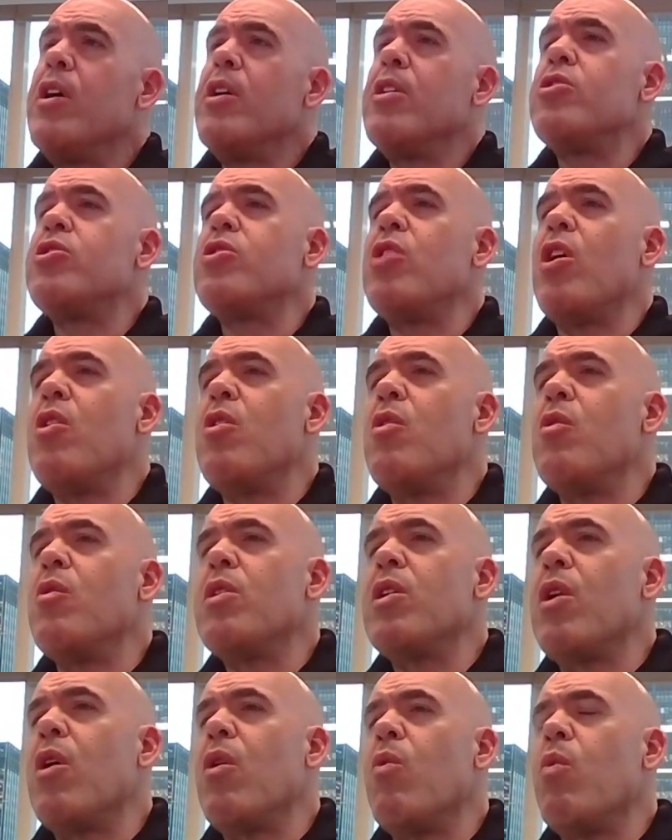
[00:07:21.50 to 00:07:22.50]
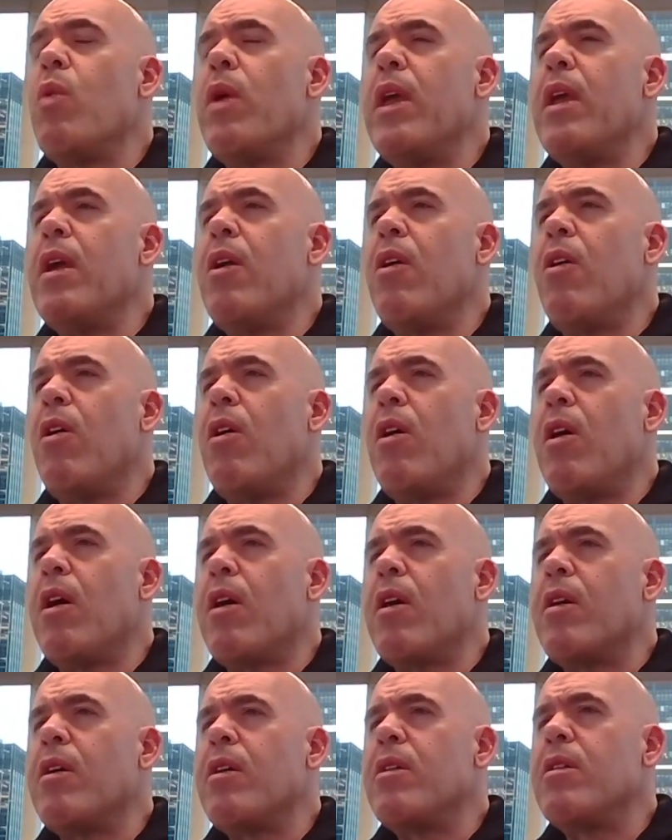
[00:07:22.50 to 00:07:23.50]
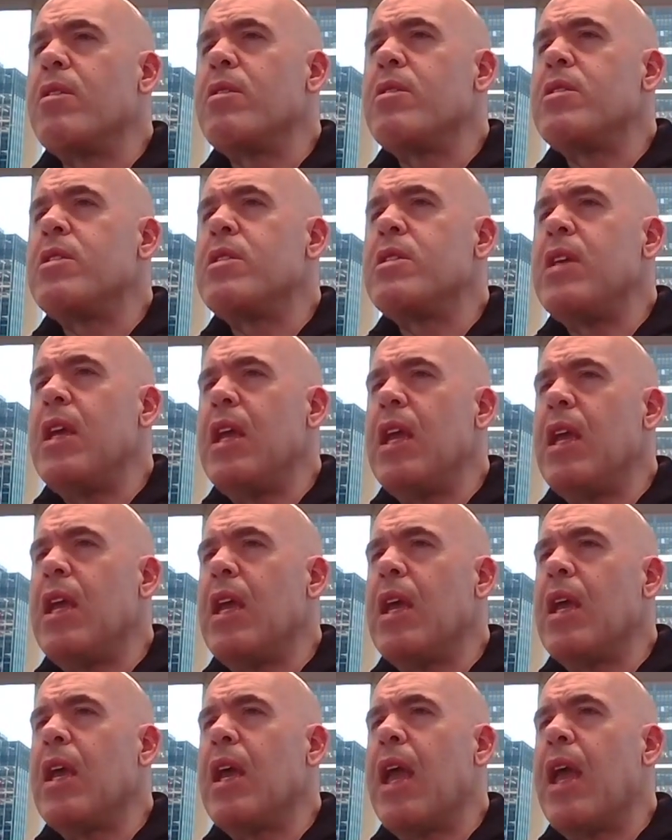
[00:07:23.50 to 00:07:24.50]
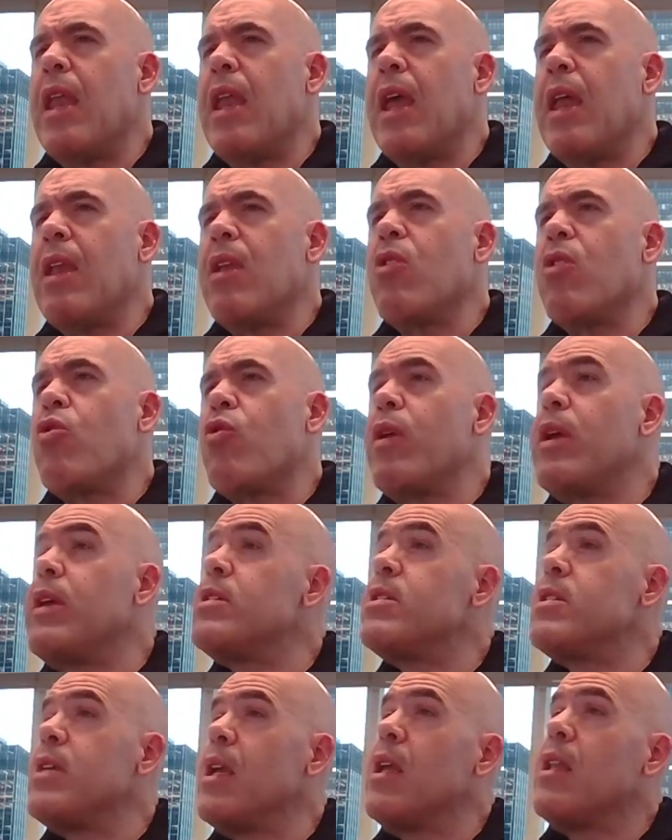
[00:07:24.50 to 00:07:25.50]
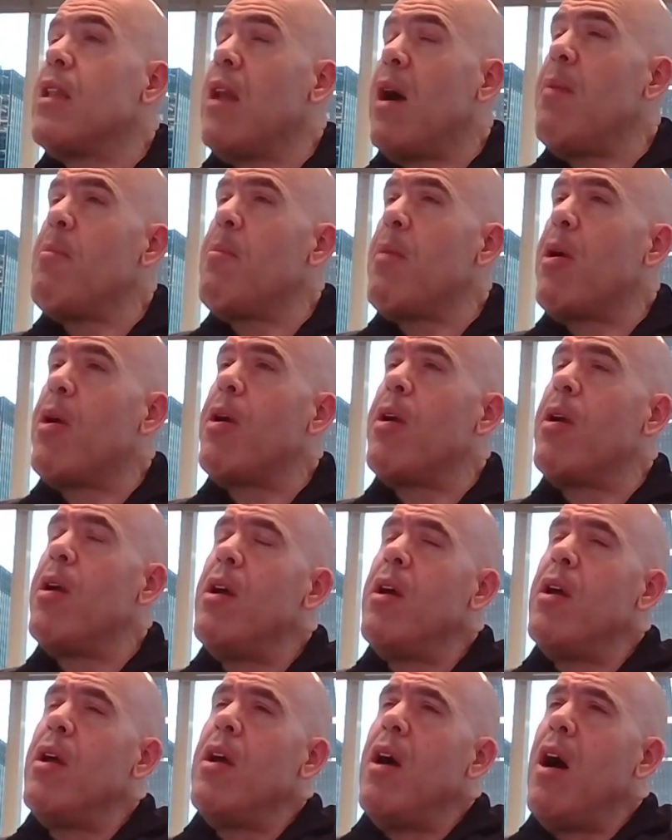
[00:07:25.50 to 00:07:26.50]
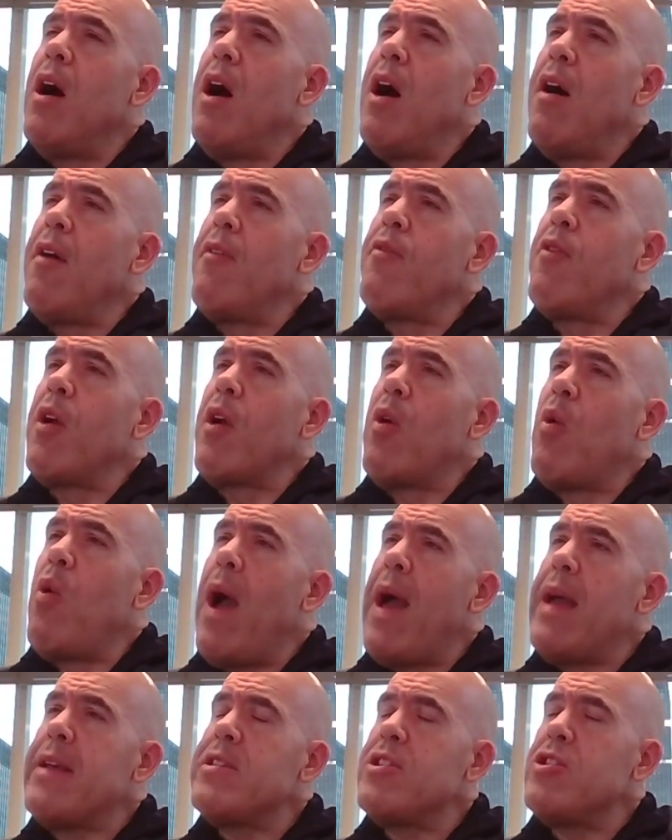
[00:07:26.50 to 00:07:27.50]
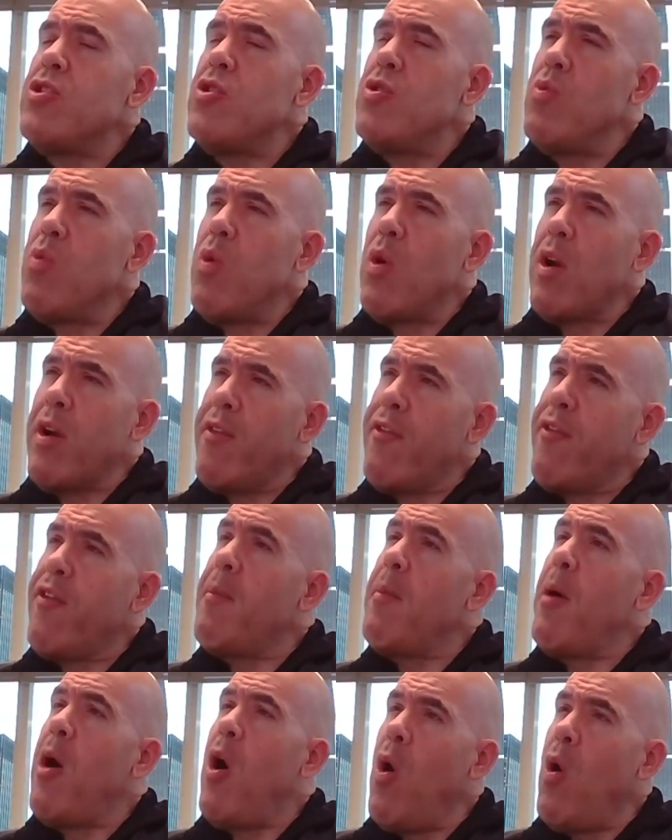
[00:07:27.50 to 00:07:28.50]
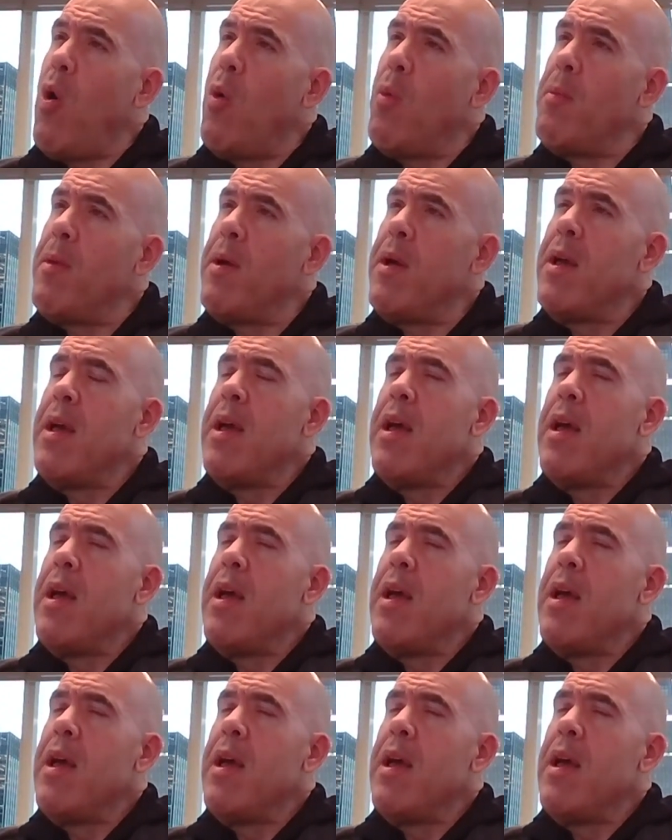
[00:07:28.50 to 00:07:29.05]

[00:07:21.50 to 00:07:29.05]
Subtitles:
So, we are seeing an increasing number of requests to work from home